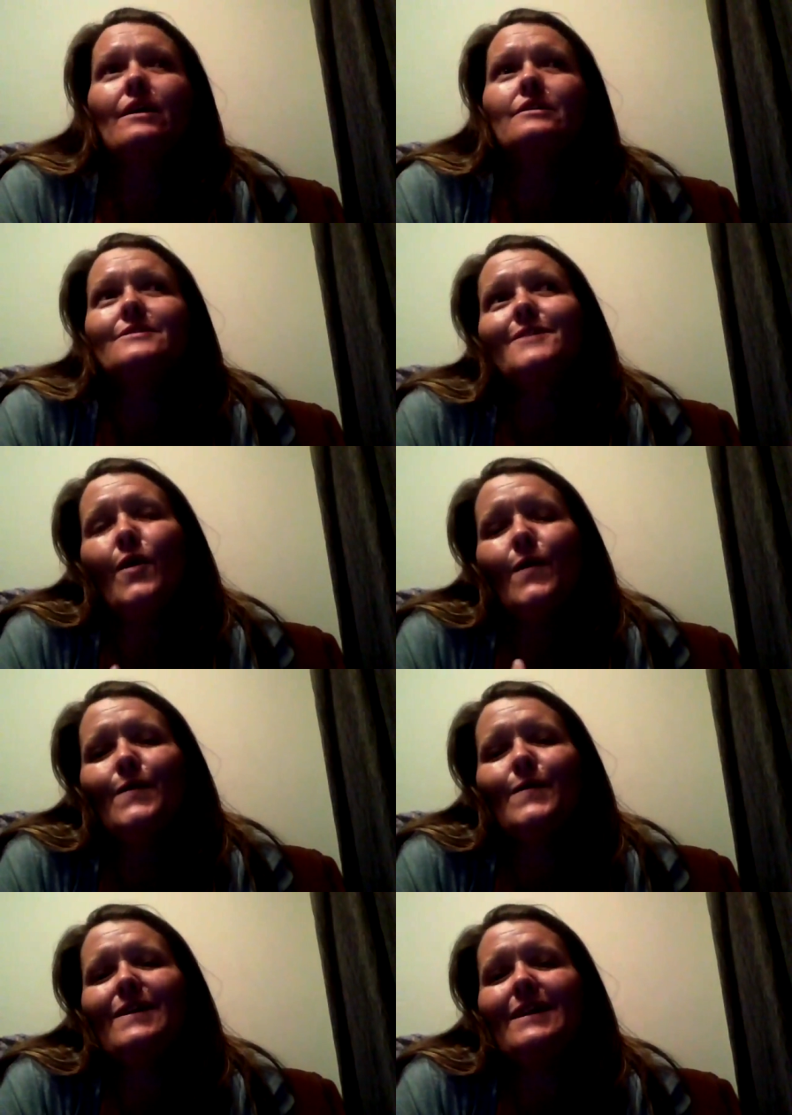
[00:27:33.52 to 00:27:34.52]

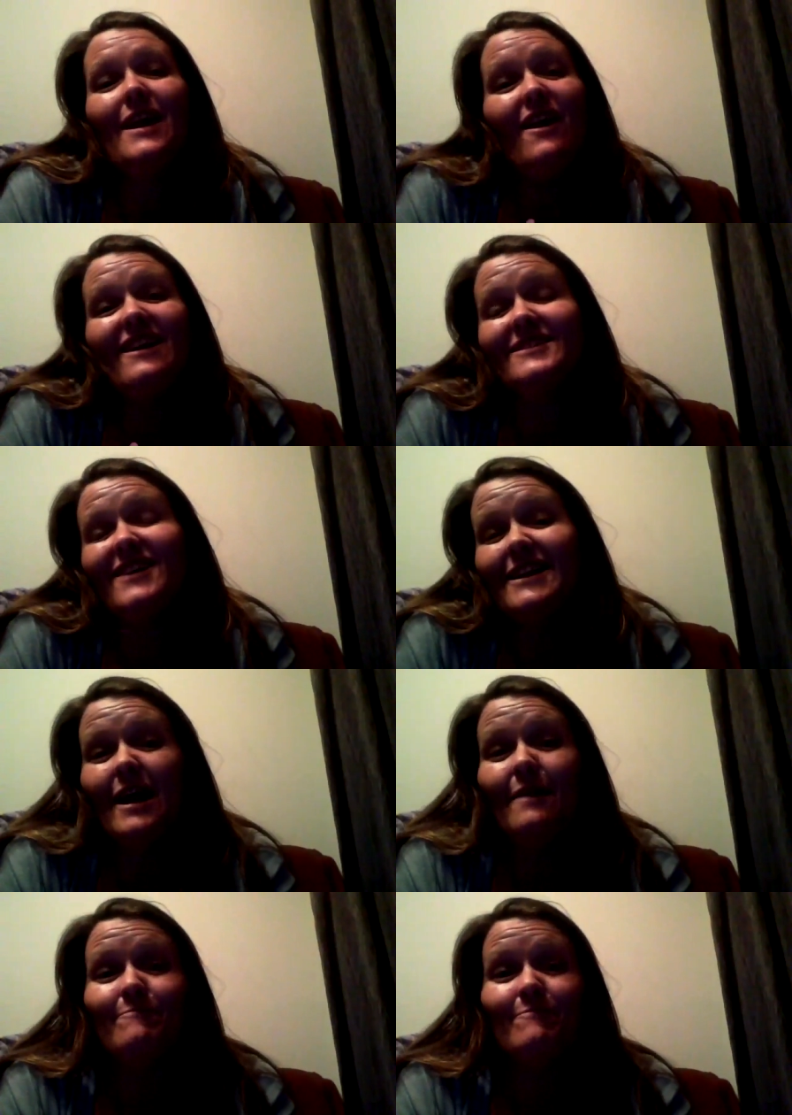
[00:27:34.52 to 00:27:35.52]
So yeah, I signed
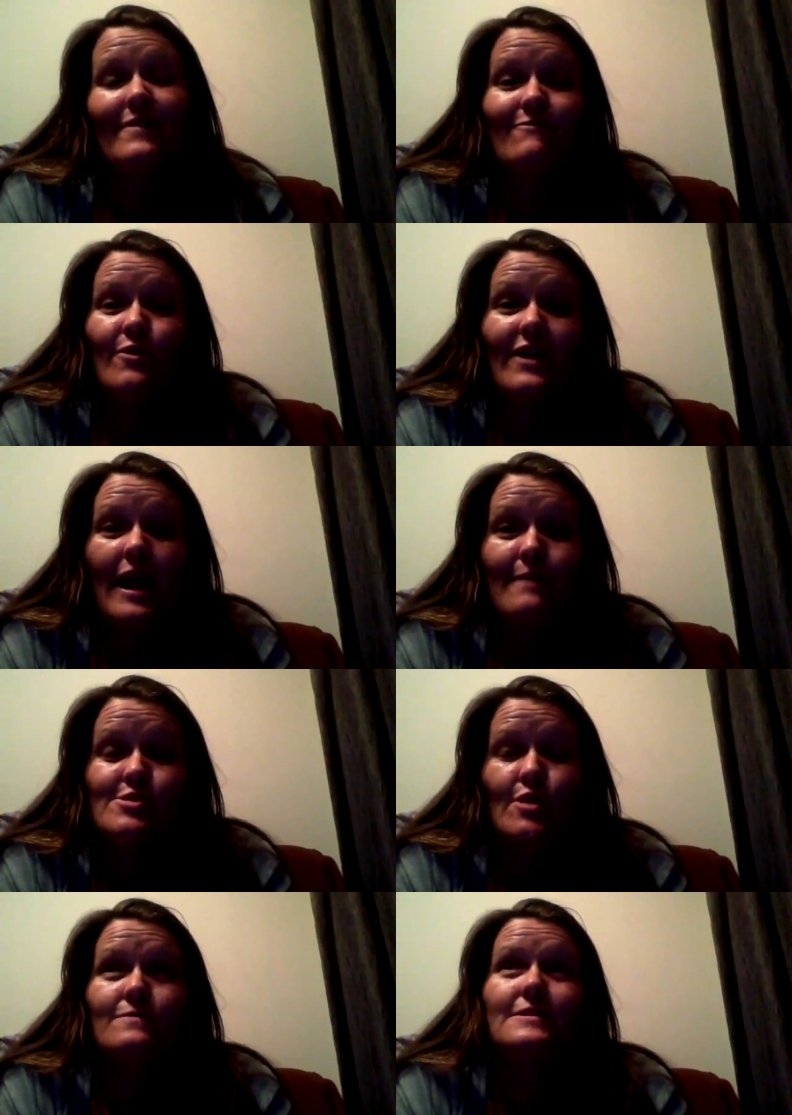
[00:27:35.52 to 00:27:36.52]
up for the
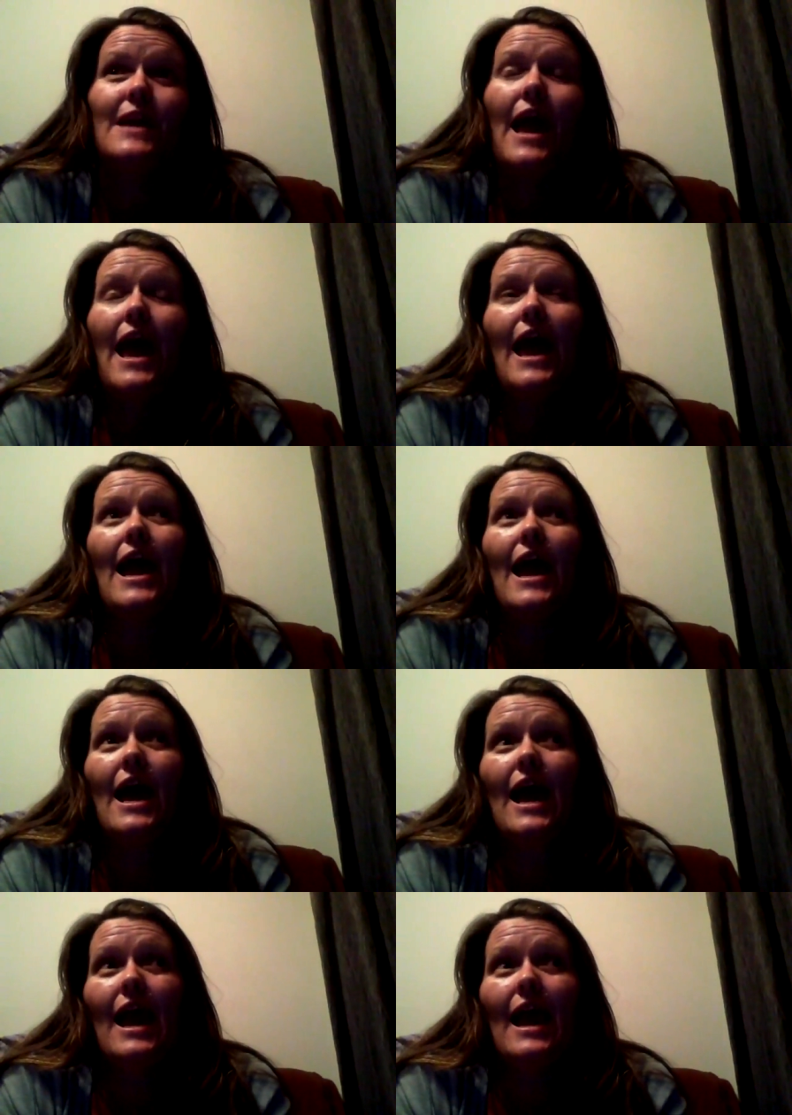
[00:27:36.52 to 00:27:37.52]
capsules,
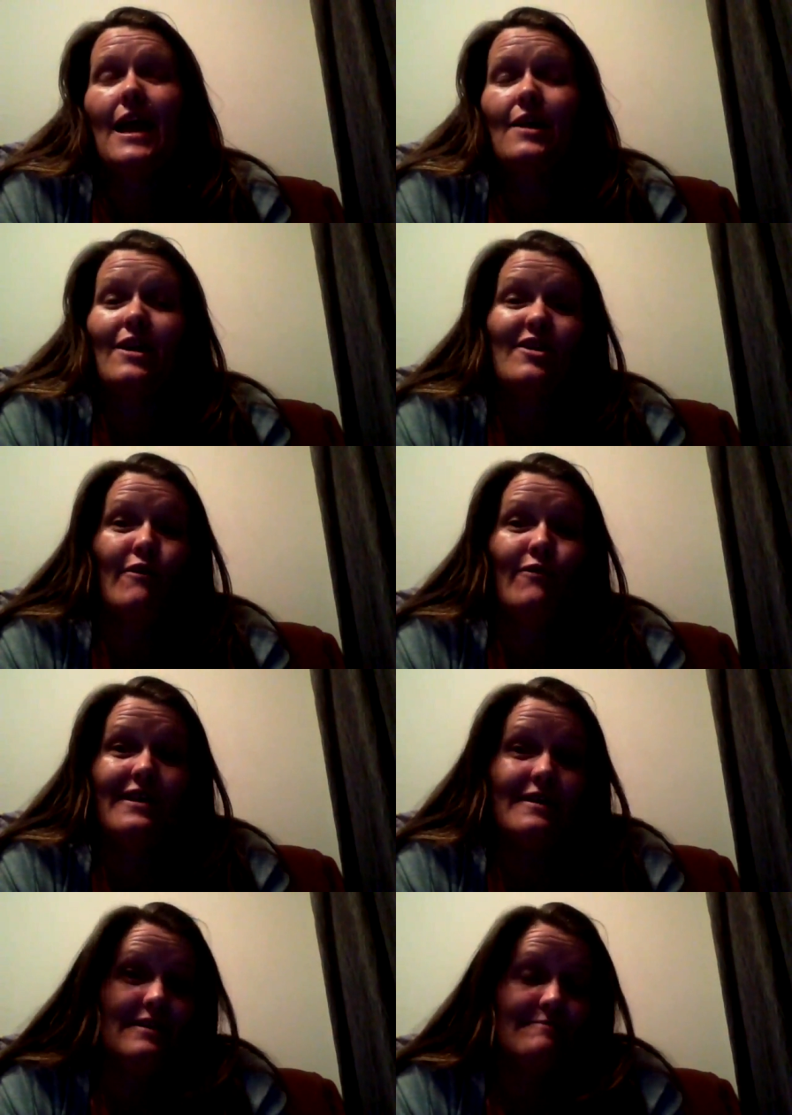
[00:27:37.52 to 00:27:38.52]
and I got
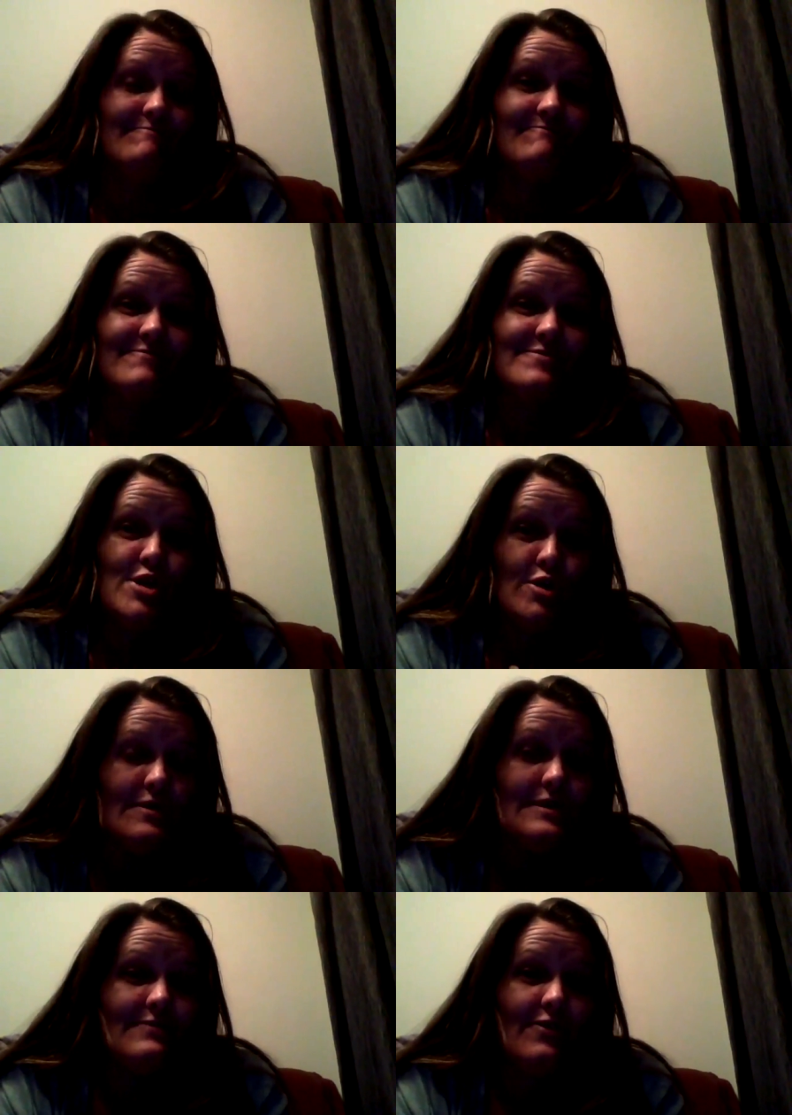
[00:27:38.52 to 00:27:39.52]
the
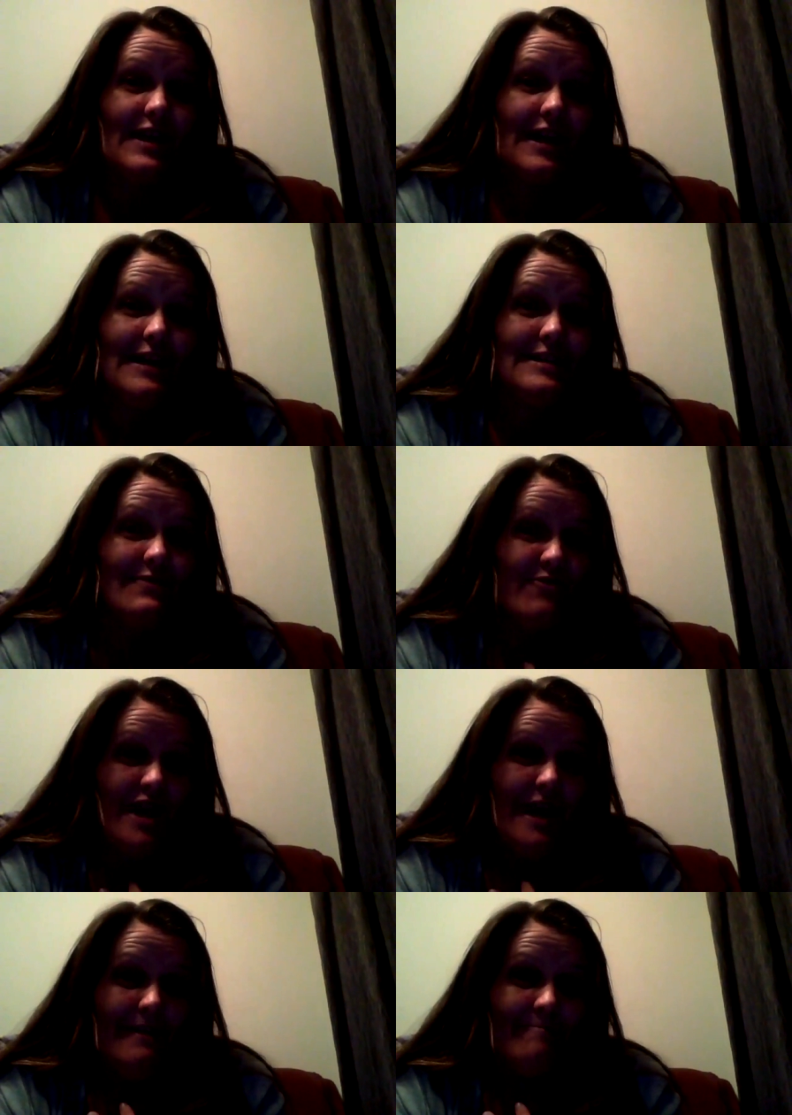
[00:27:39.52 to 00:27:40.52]
shoes for the kids
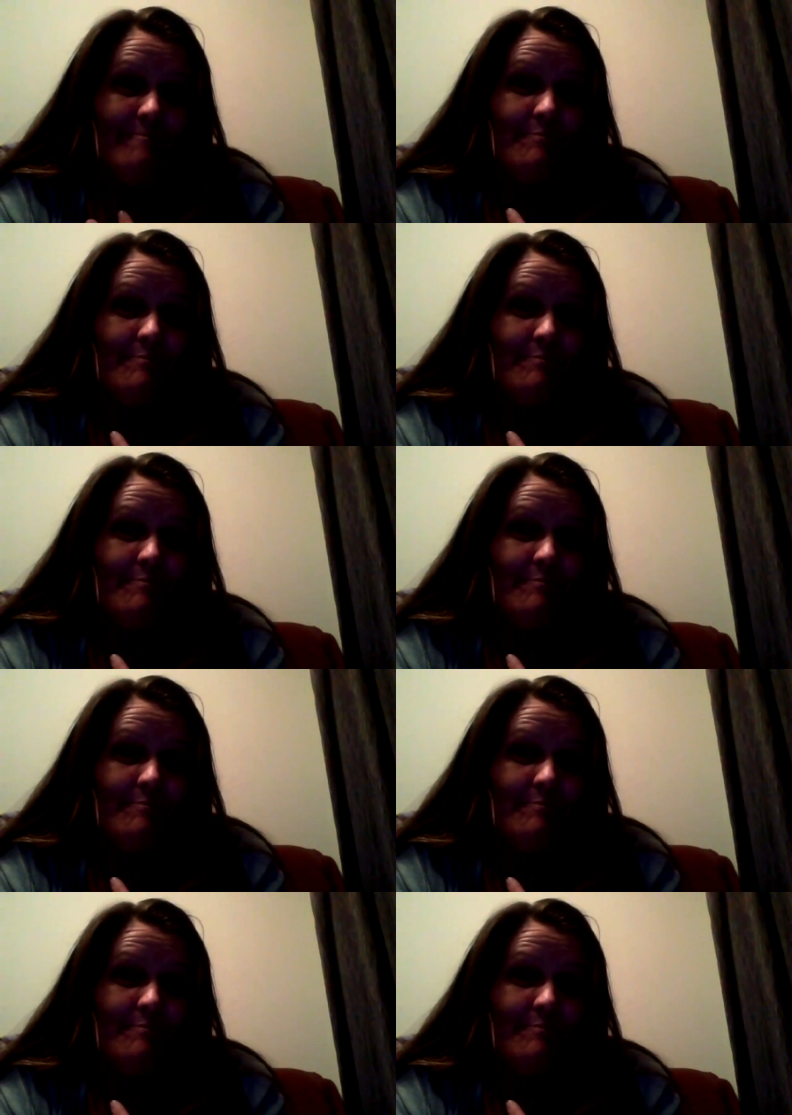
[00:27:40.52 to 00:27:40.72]
free.